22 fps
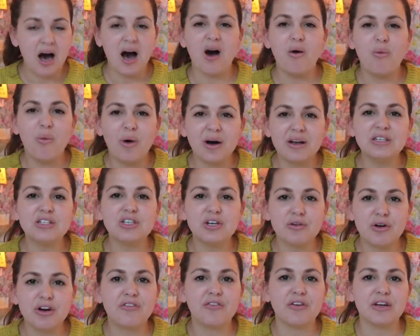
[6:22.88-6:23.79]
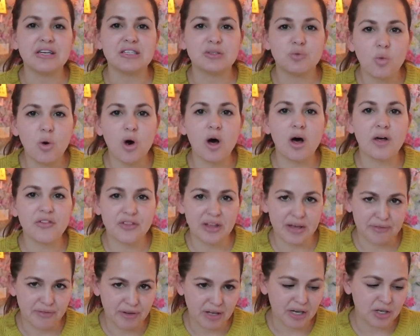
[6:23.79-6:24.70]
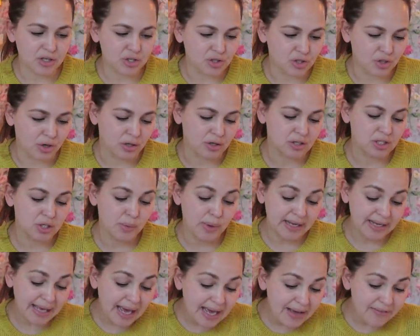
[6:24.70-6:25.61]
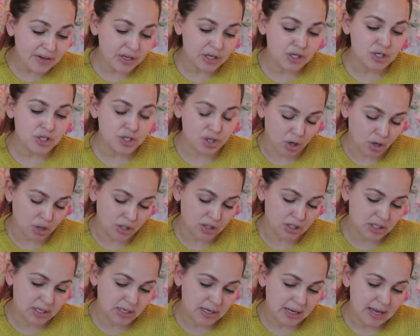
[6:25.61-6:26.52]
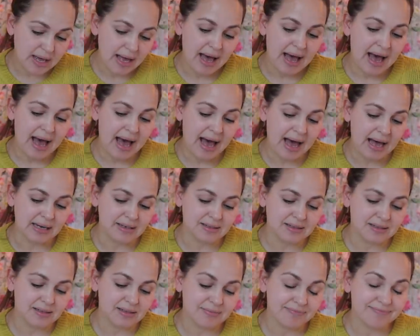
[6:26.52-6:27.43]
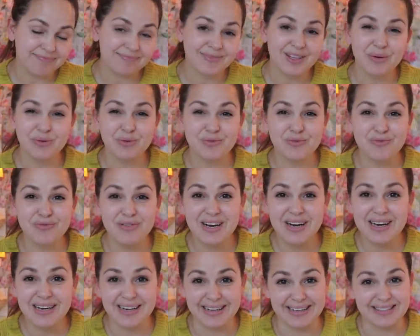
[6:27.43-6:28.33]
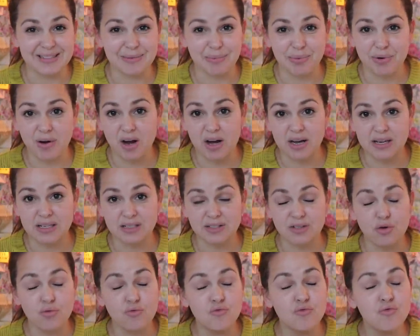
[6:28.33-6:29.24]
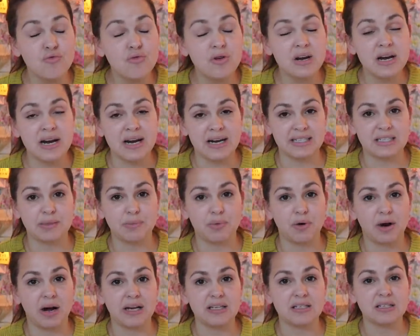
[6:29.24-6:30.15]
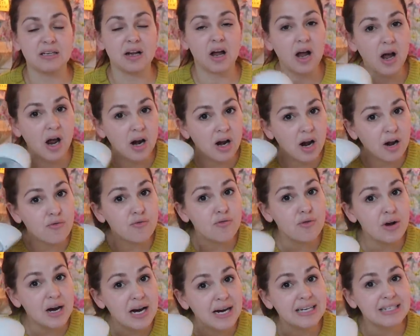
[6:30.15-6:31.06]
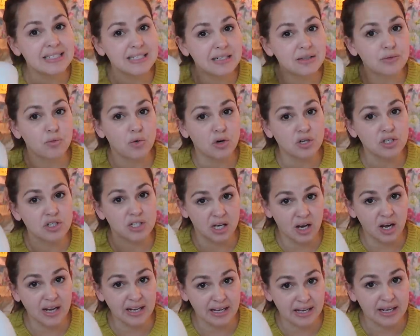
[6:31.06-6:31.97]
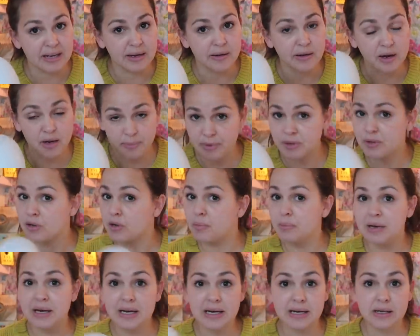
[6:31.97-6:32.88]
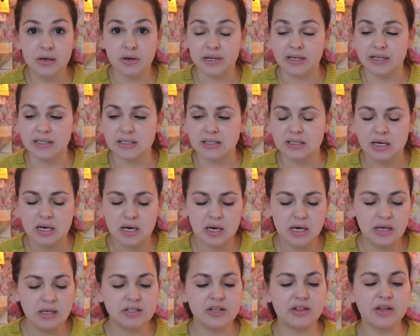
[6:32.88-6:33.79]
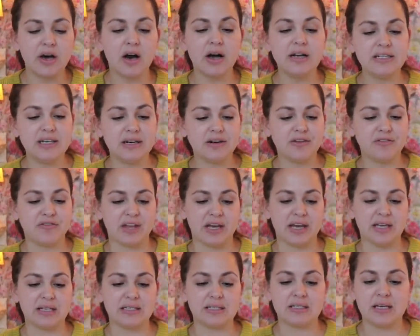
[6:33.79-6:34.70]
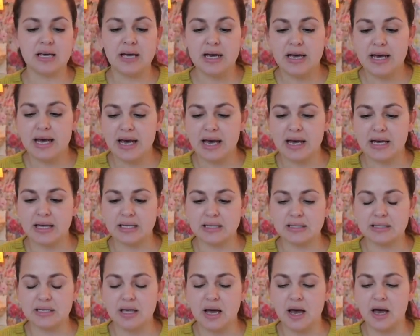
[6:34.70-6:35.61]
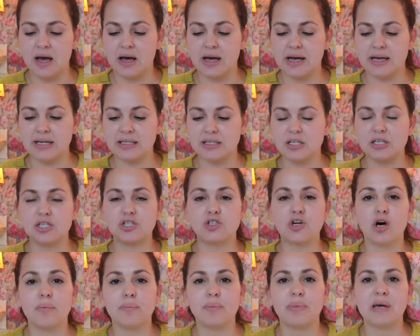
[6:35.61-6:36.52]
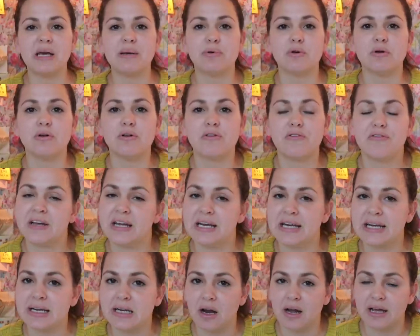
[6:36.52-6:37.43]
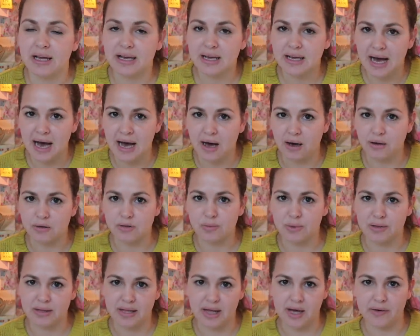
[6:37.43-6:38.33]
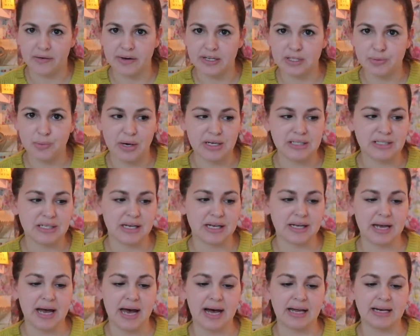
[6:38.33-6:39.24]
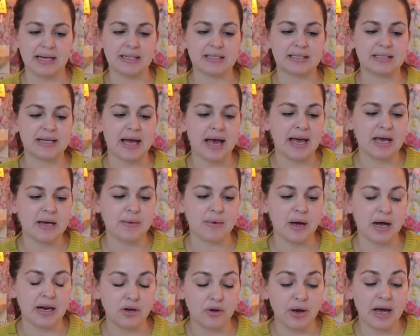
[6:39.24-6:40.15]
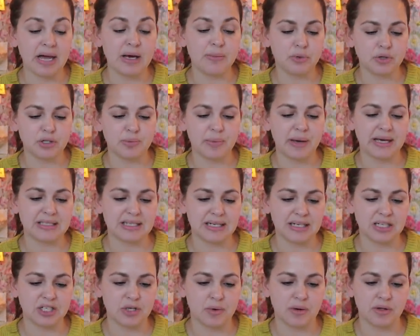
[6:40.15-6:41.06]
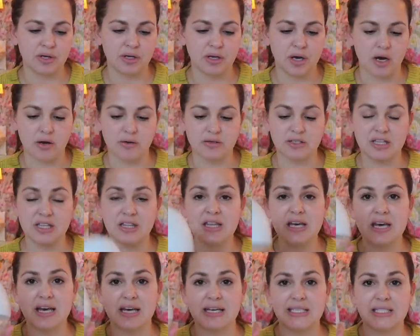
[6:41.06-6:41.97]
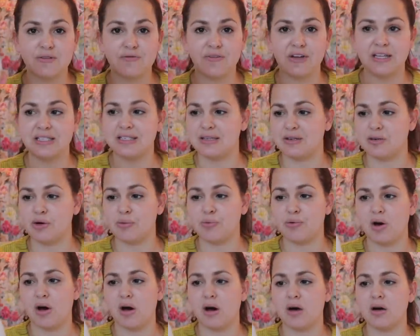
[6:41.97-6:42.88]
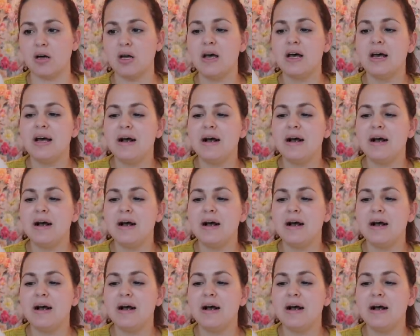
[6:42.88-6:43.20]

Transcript: I wonder if it's worth giving it a shot. So I gave it a shot and I was really surprised, really surprised. And I really didn't want to like it, I'll be completely honest. So the idea of this is it's to stop people feeling like cows when they are expressing, and you're able to basically do it on the go. So this fits in your bra.